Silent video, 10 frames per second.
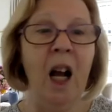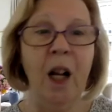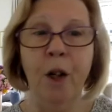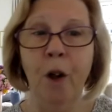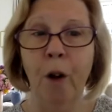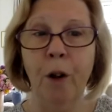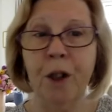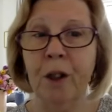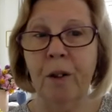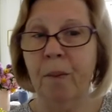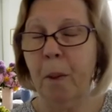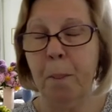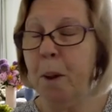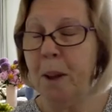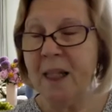and not the
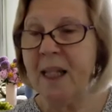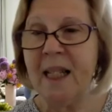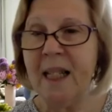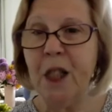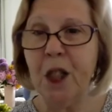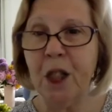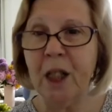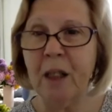person teaching.